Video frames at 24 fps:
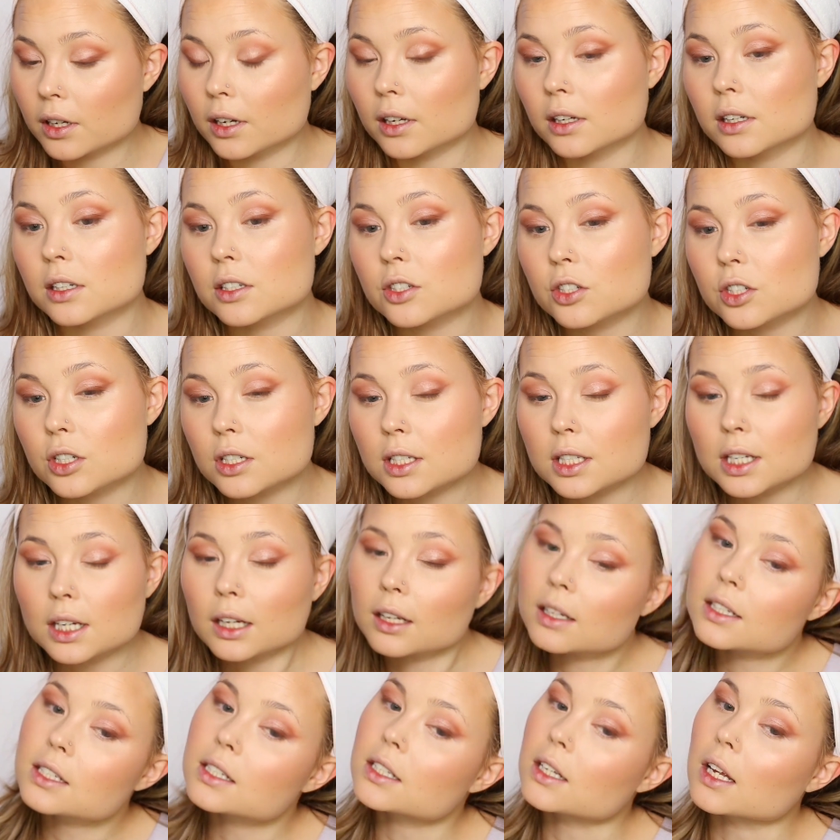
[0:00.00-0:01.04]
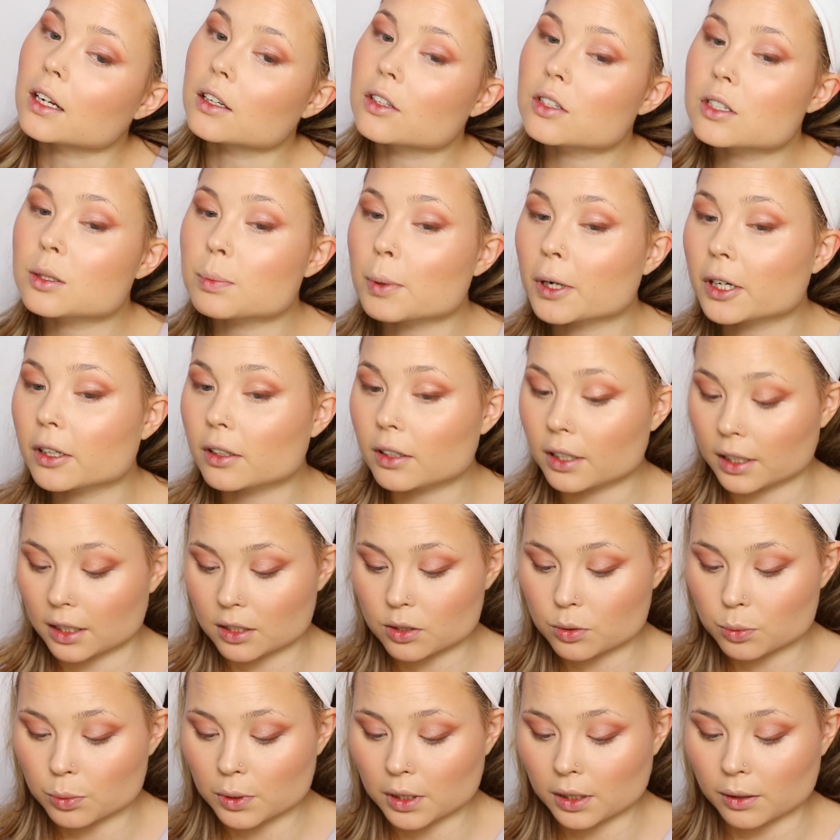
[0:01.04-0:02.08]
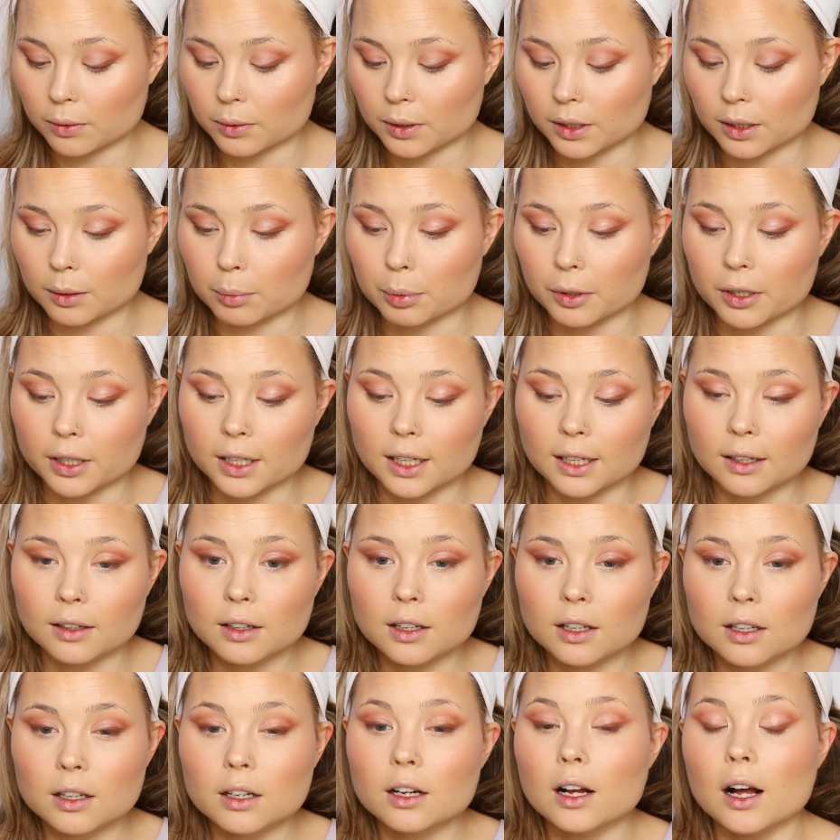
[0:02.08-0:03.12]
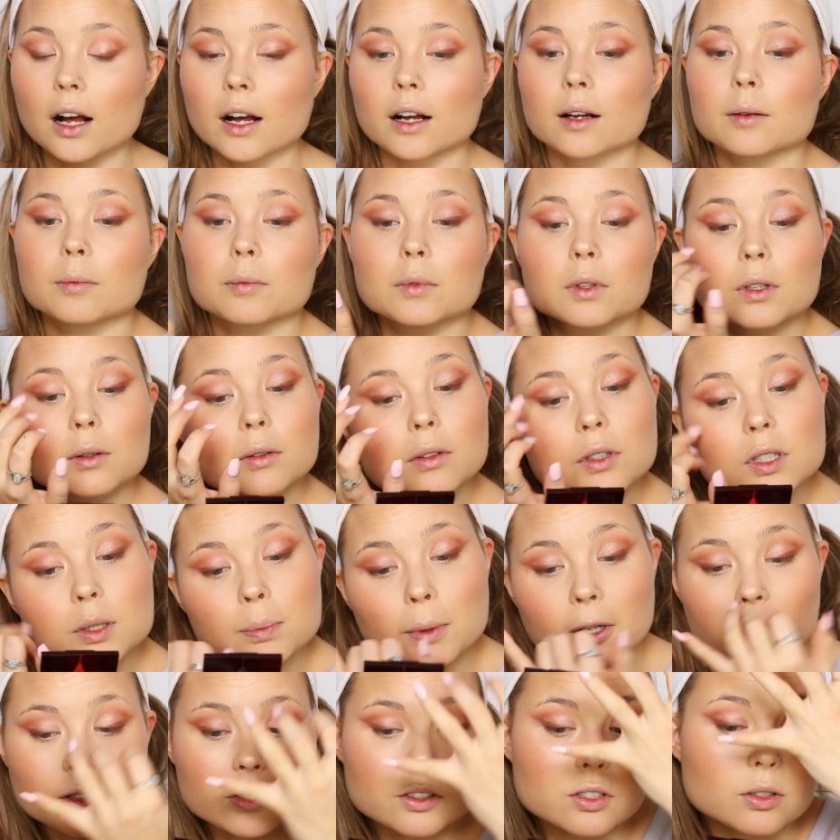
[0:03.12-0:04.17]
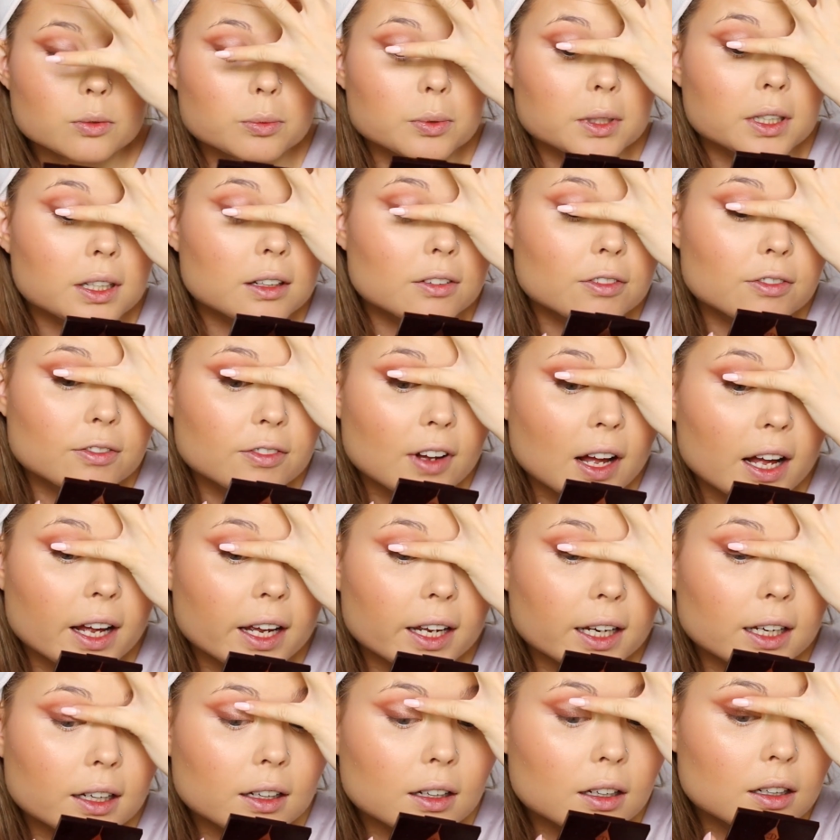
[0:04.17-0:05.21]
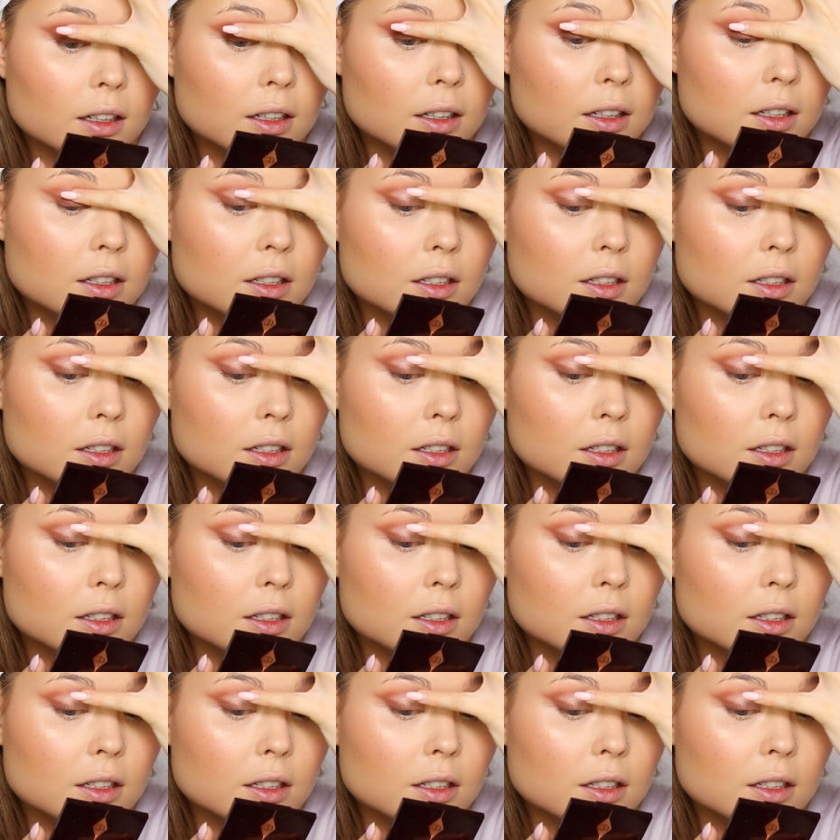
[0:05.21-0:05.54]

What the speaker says: And it's just like a subtle sparkle, like it's really, really pretty. The sparkles are really fine.